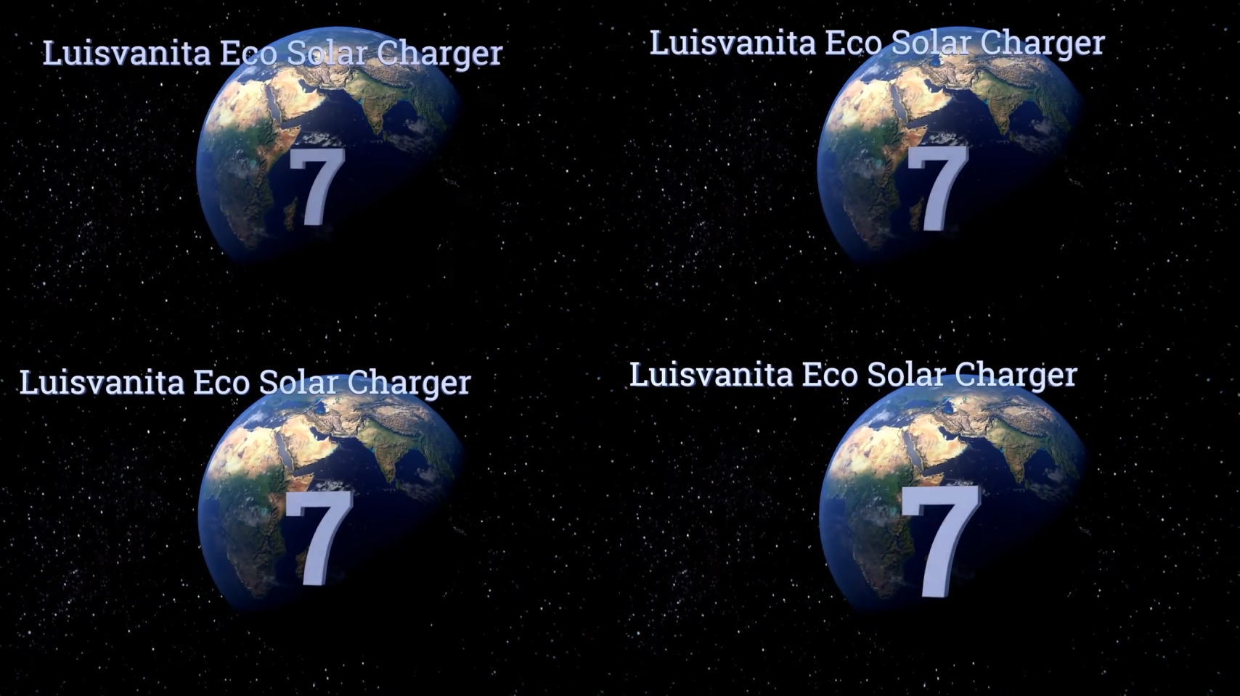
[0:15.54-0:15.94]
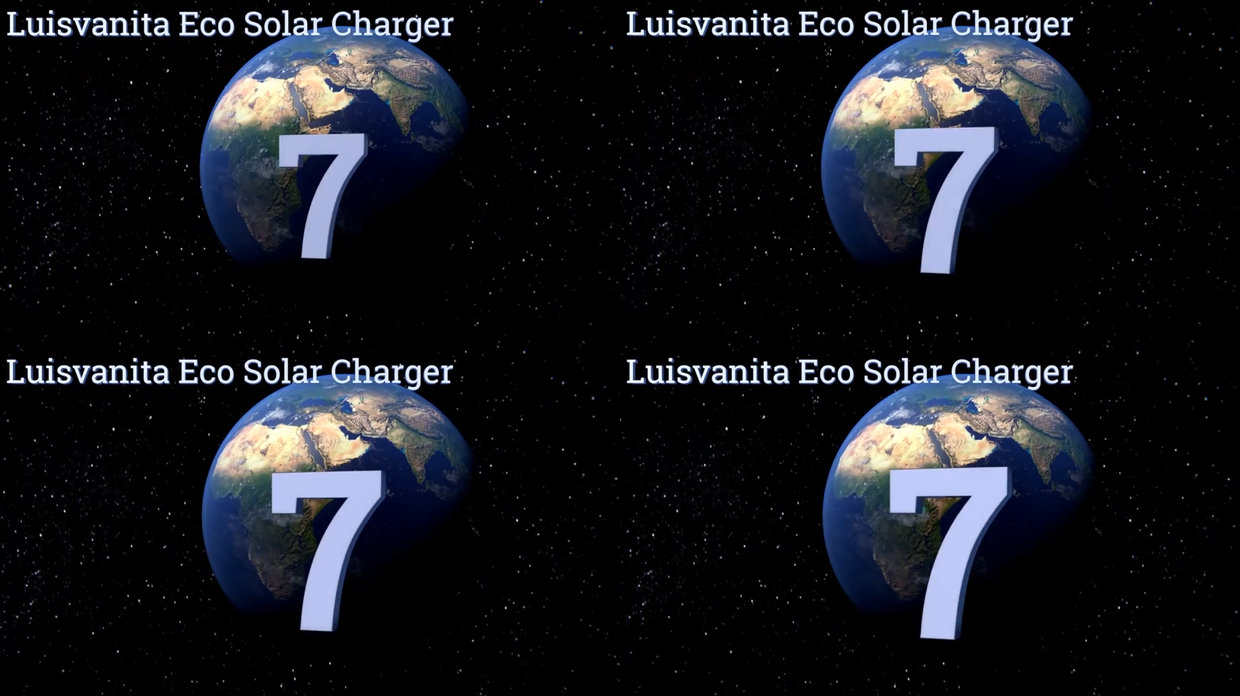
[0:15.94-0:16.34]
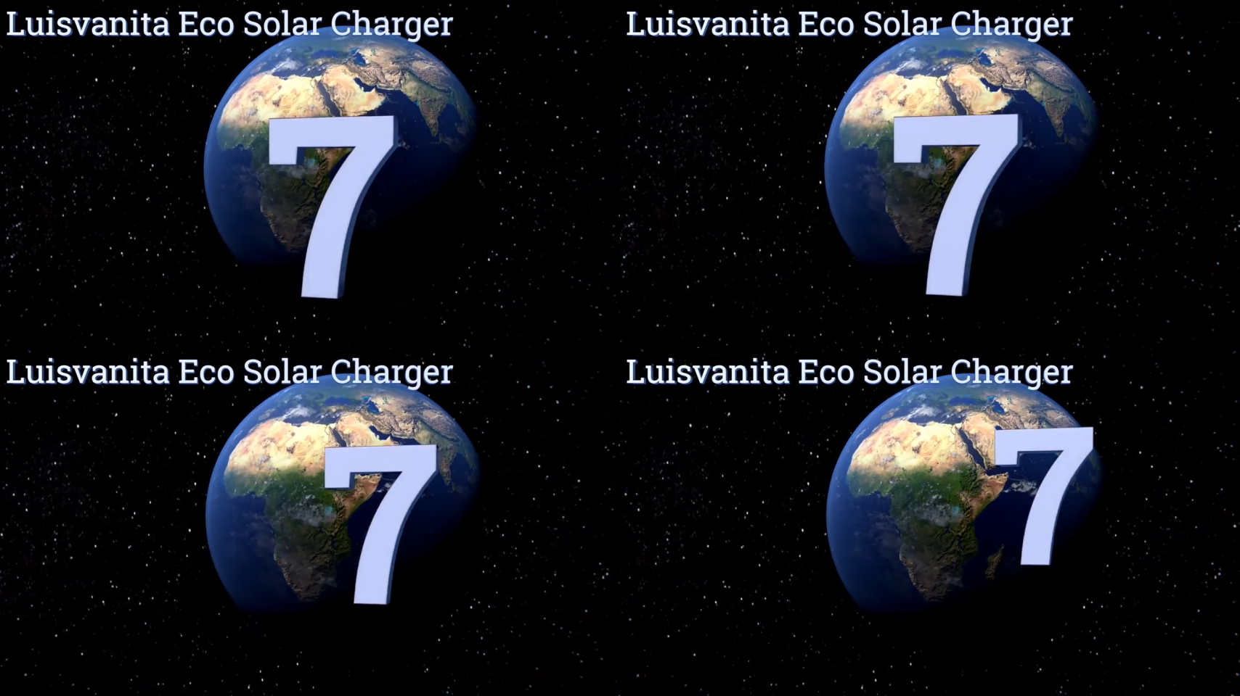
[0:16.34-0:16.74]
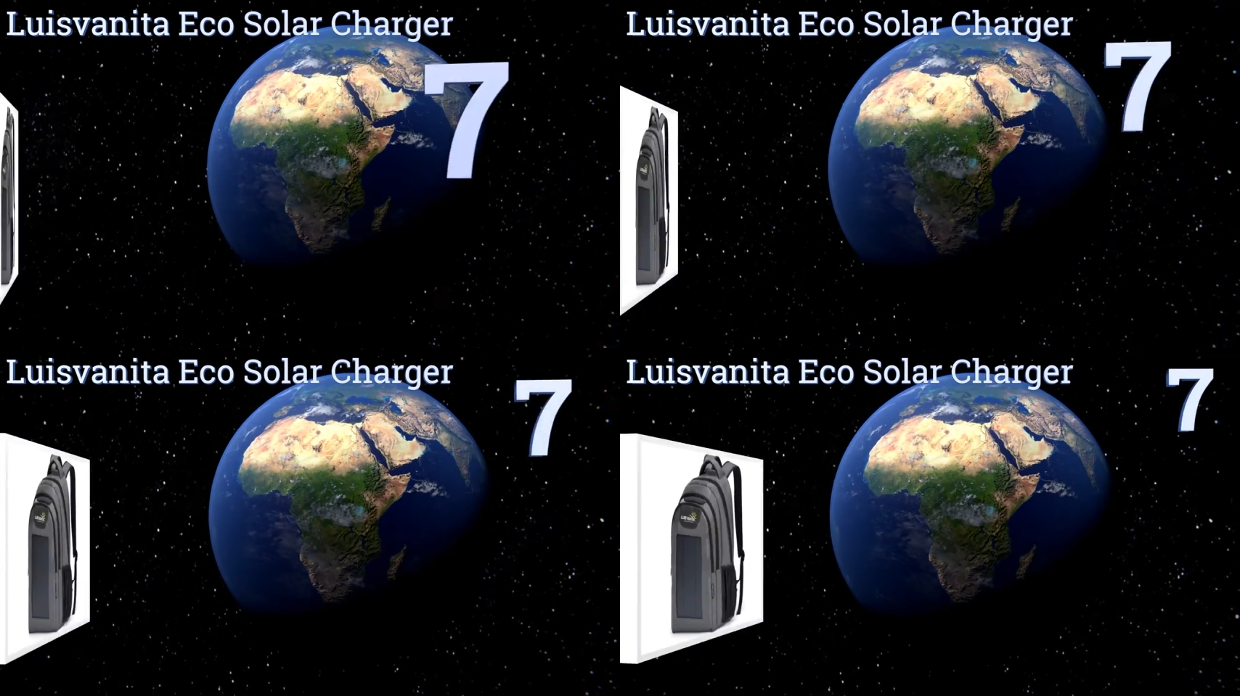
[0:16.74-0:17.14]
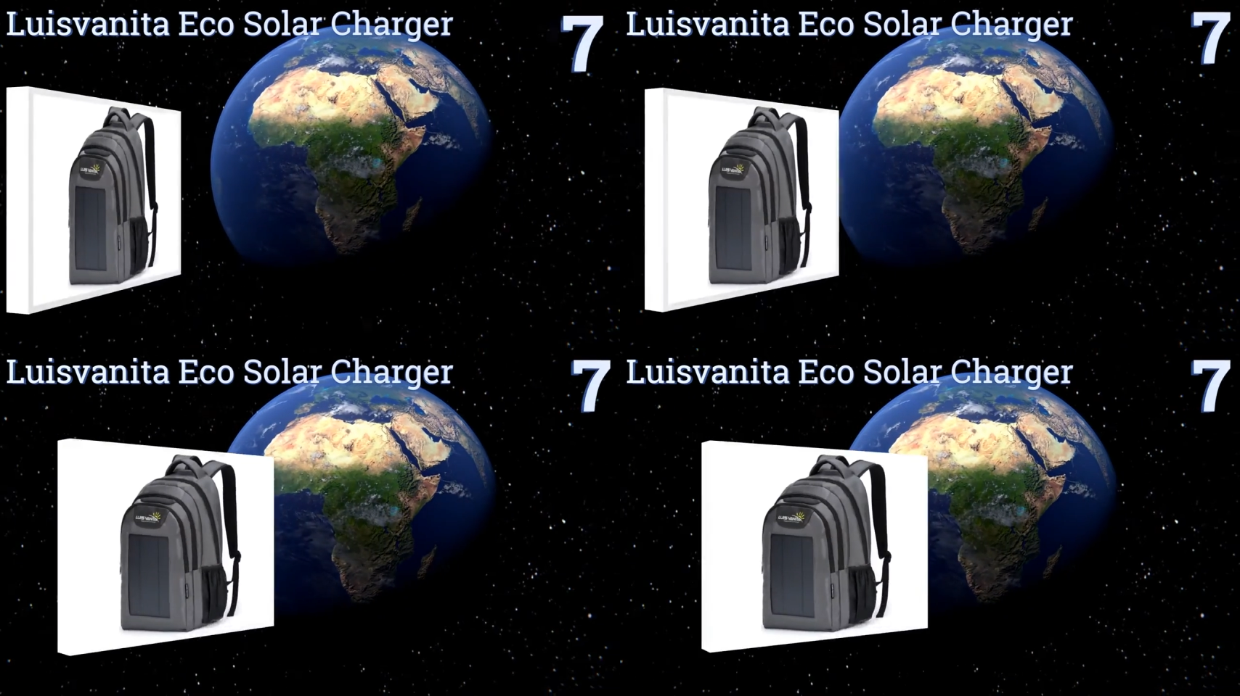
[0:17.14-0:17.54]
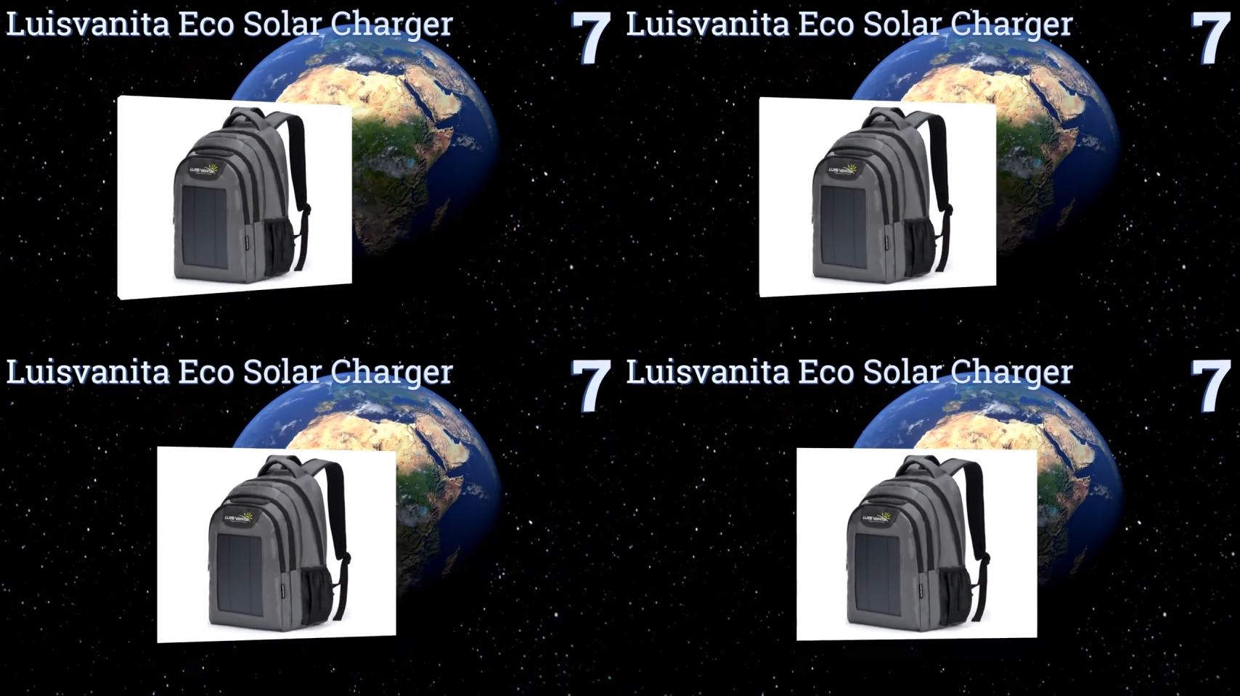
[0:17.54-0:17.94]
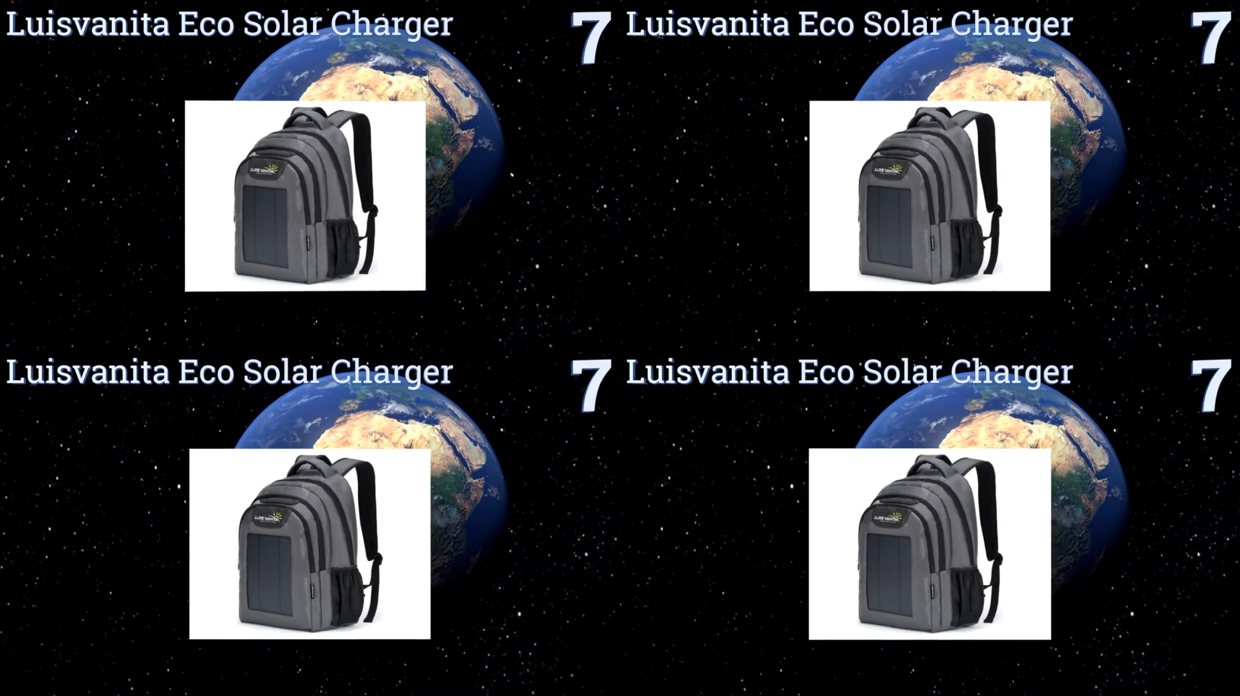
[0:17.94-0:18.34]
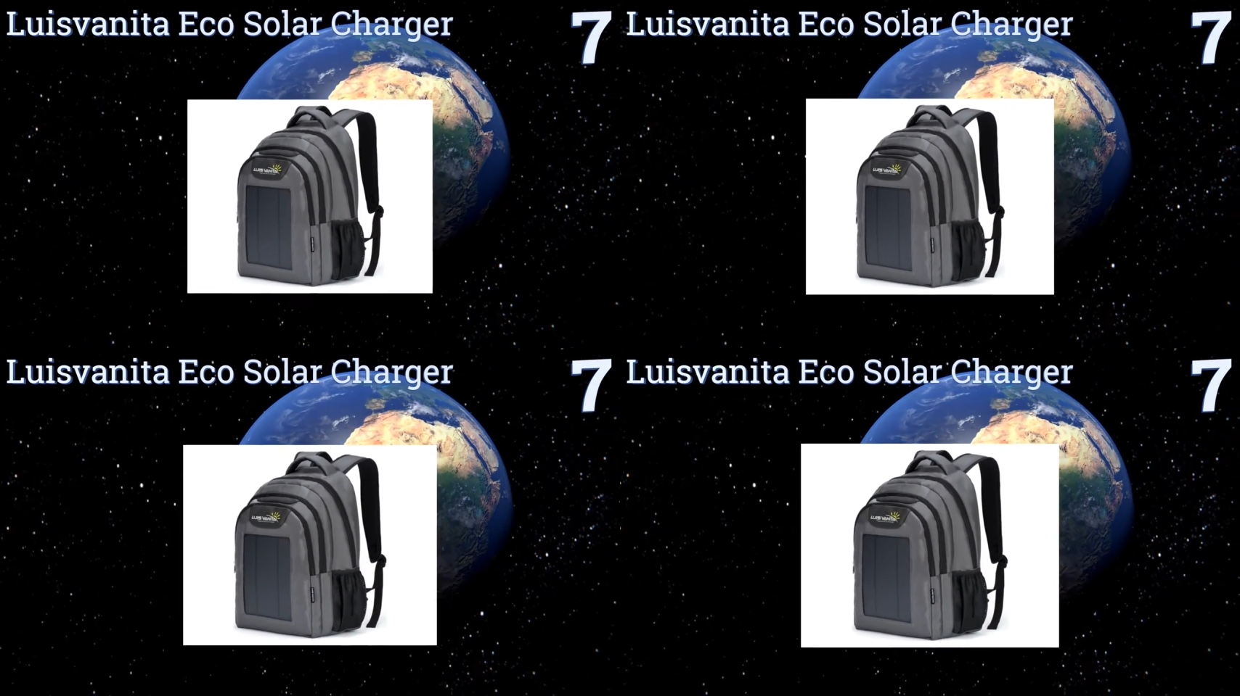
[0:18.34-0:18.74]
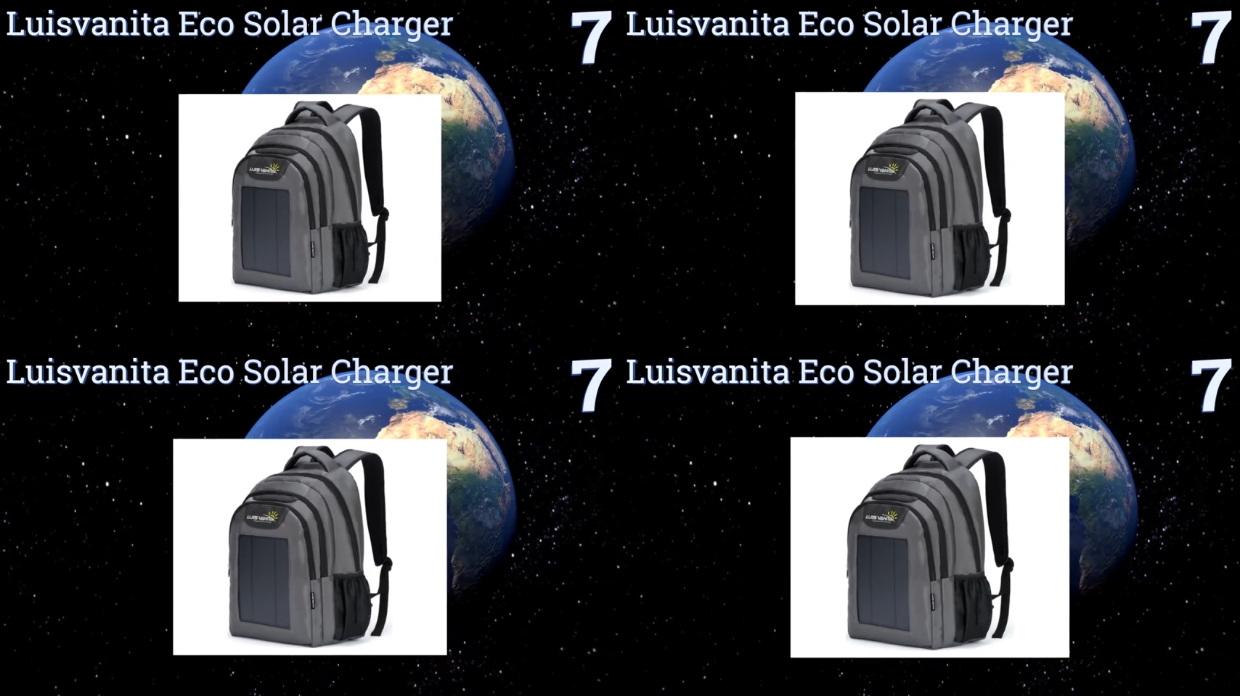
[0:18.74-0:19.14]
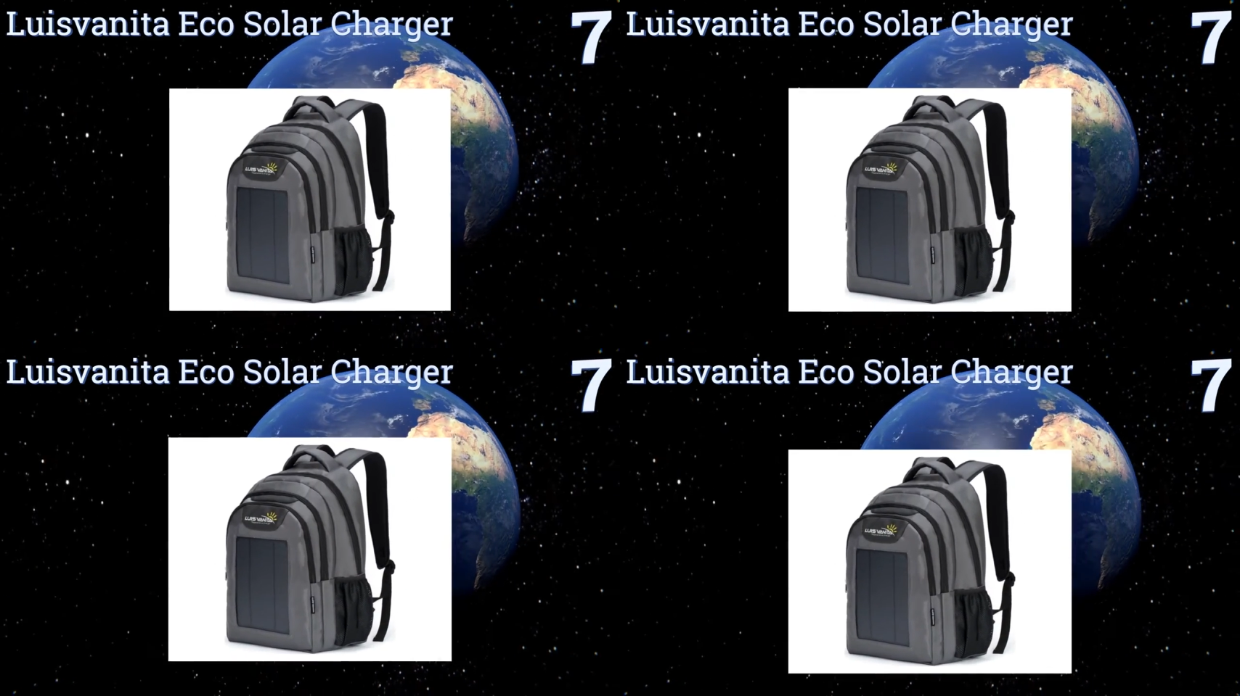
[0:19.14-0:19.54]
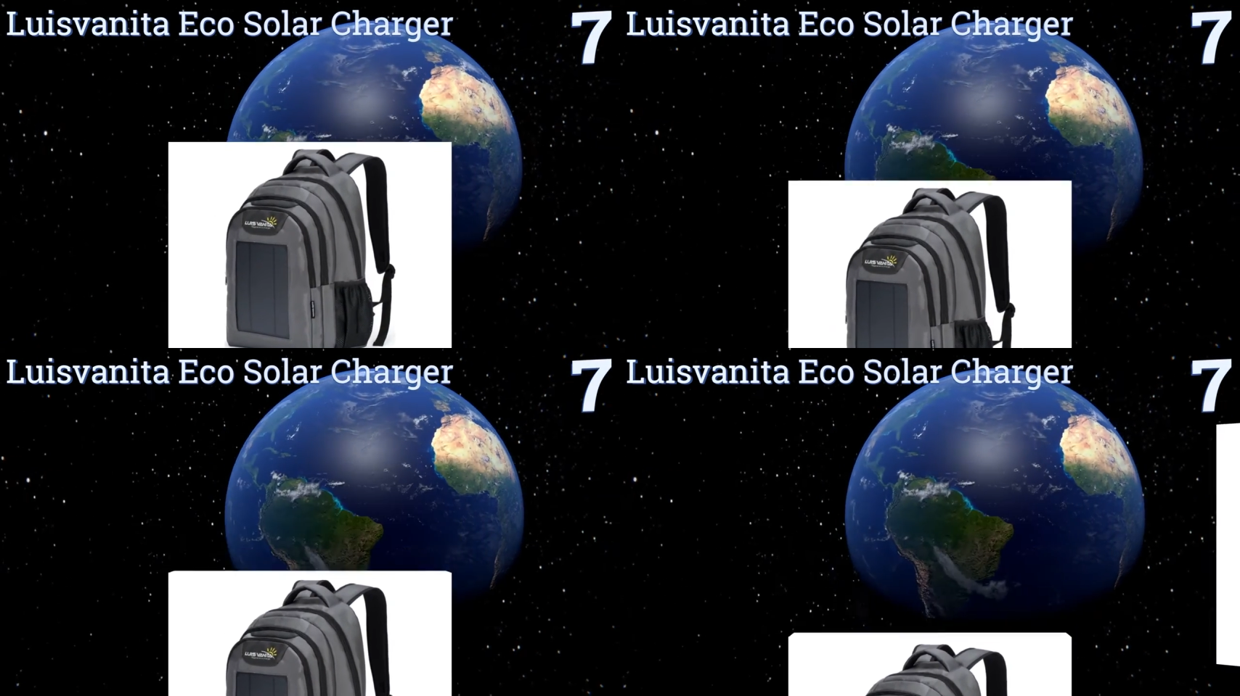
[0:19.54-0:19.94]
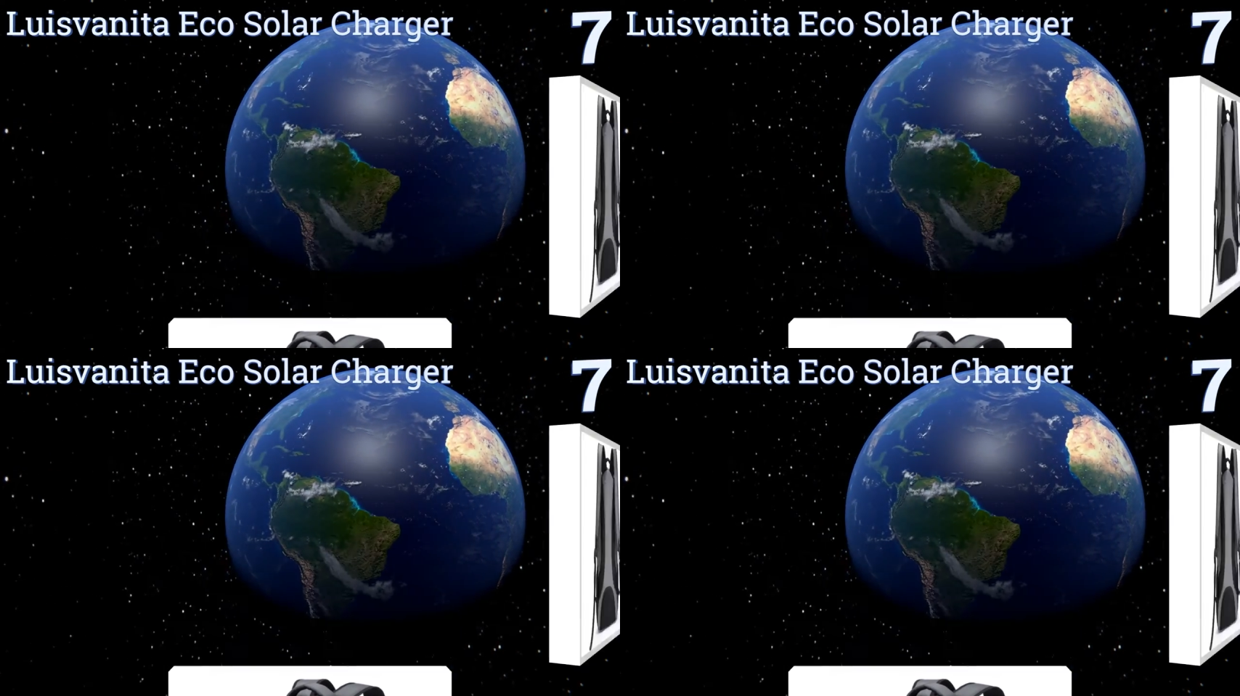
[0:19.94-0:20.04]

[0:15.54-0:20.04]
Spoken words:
No face is visible, so there are no lips to read.